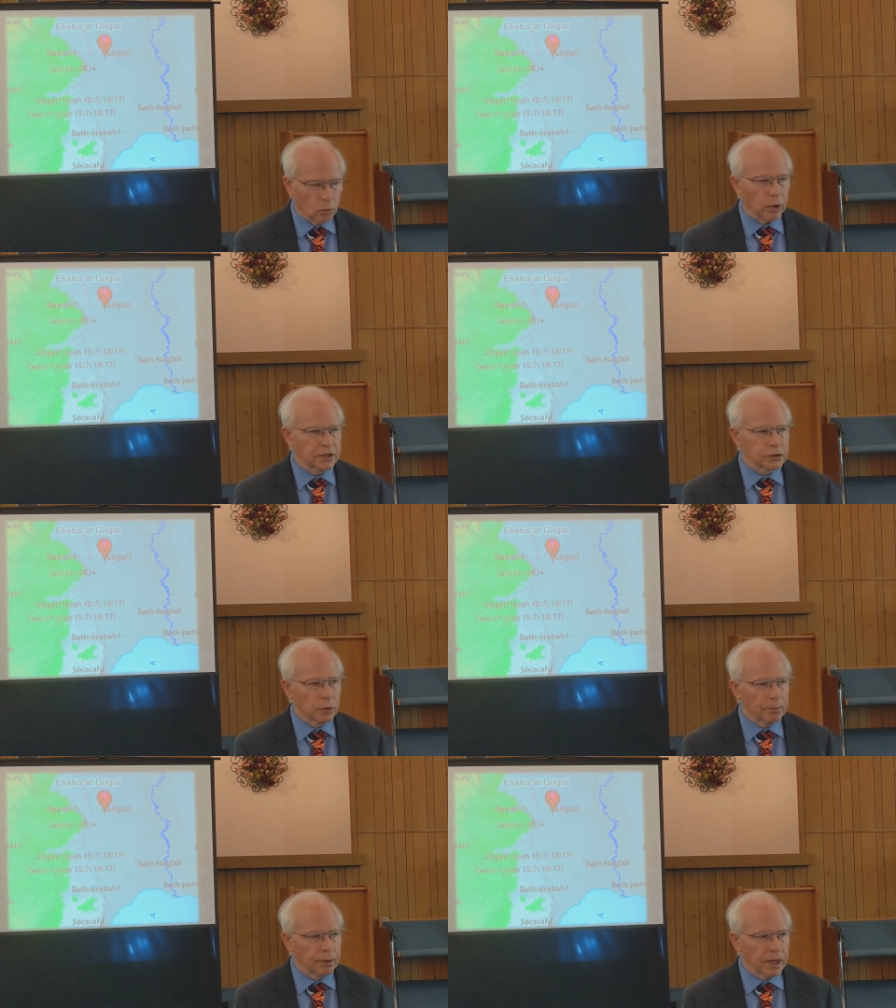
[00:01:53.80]
went
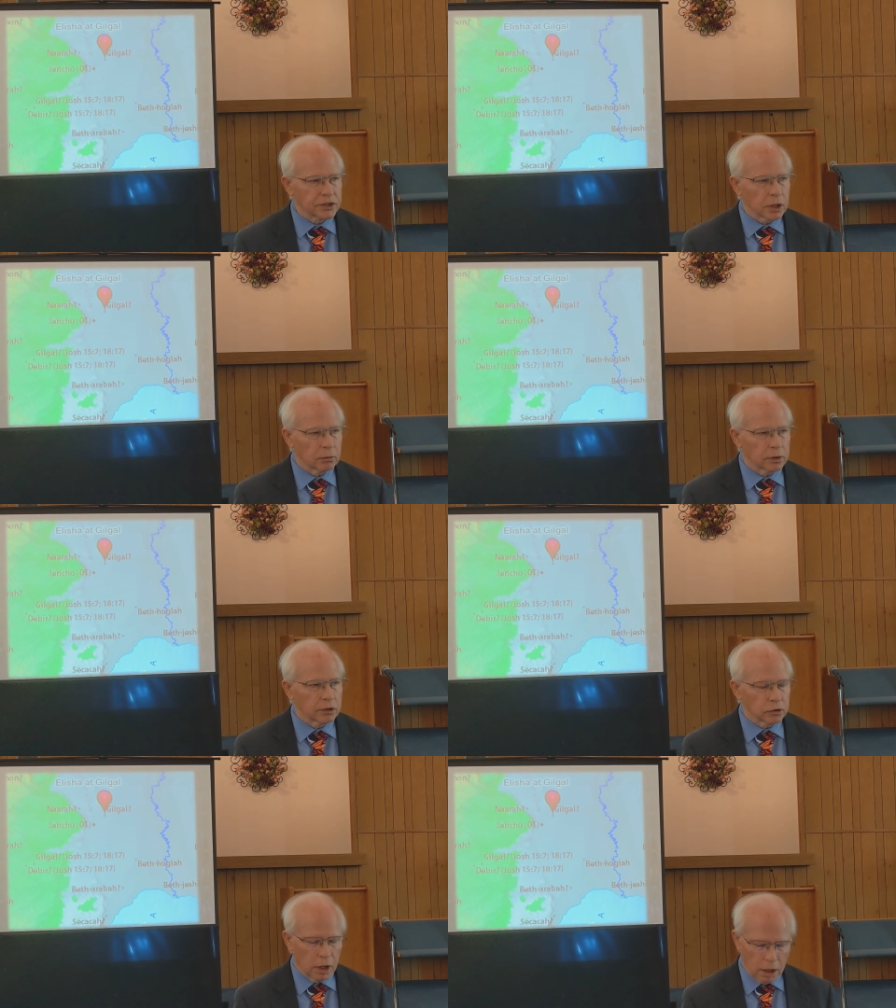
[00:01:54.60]
to a place called
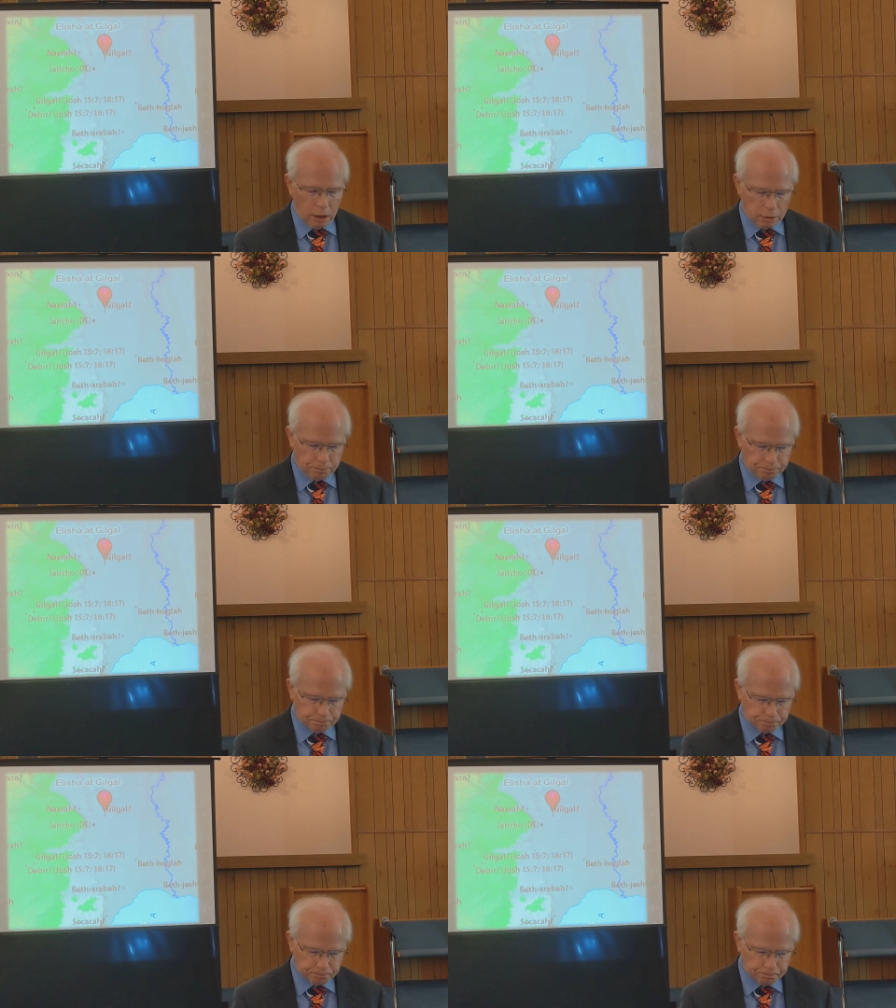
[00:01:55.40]
Gilgal,
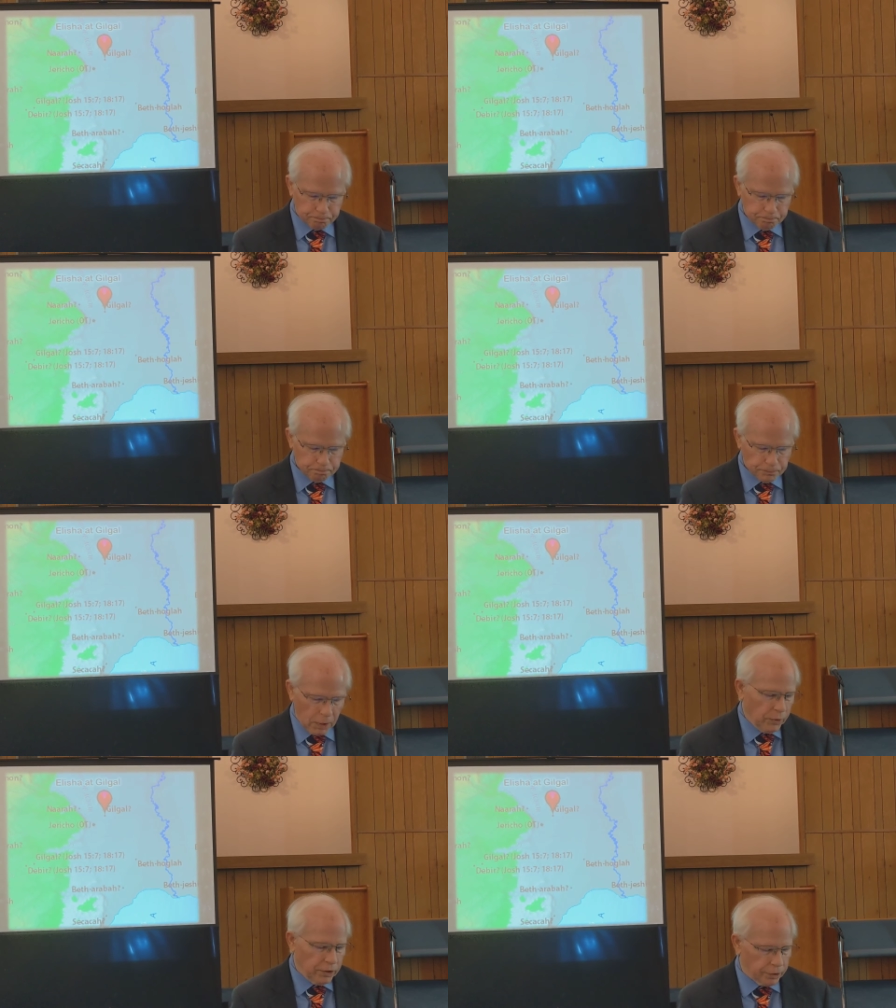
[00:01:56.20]

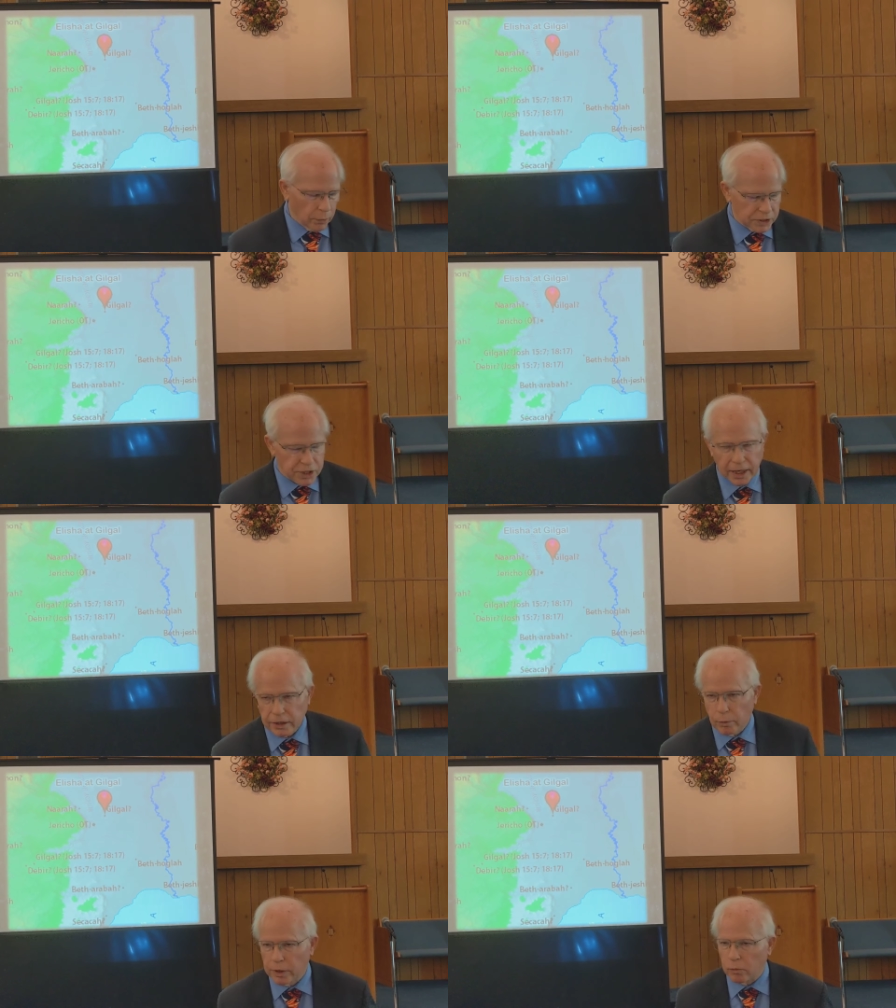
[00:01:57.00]
and we don't know
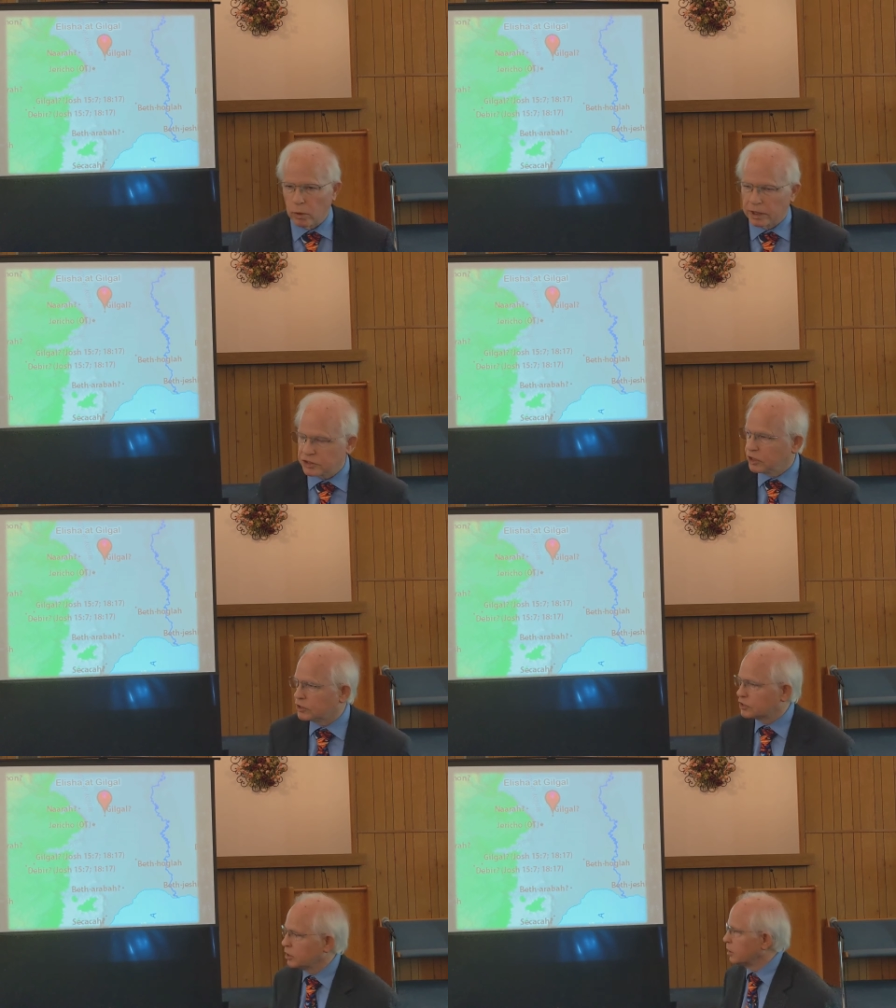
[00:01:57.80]
exactly where it was. You
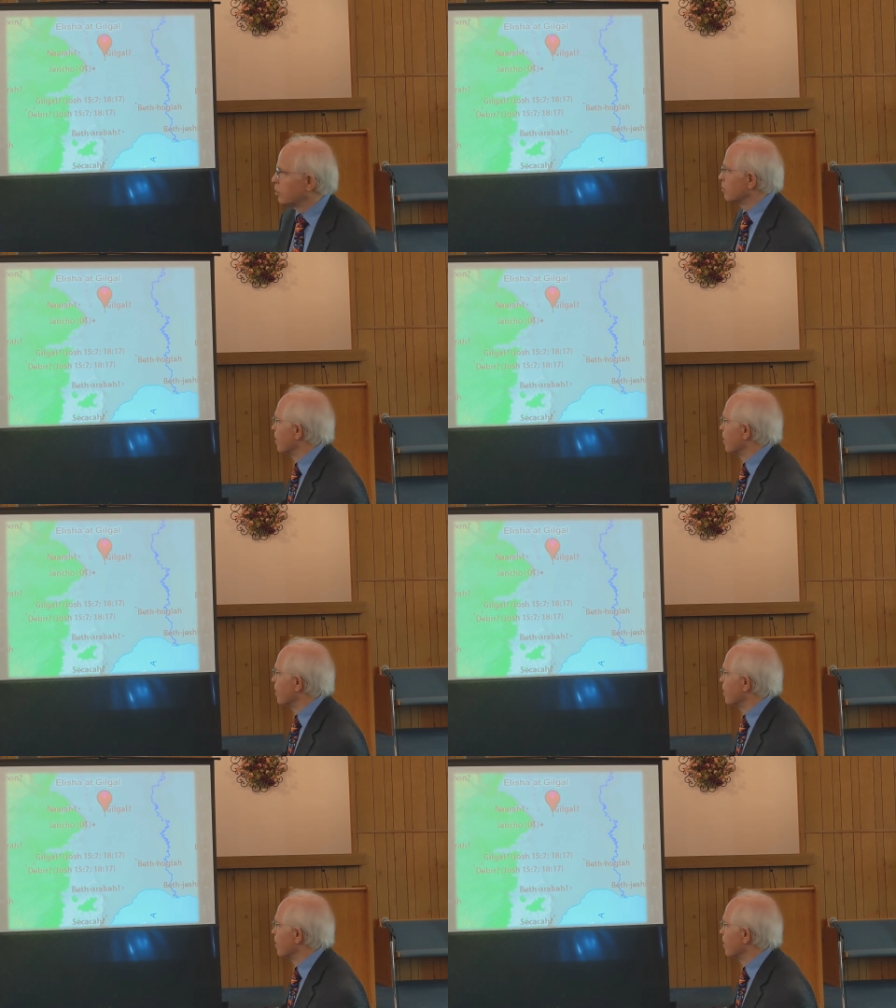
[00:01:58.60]
can see it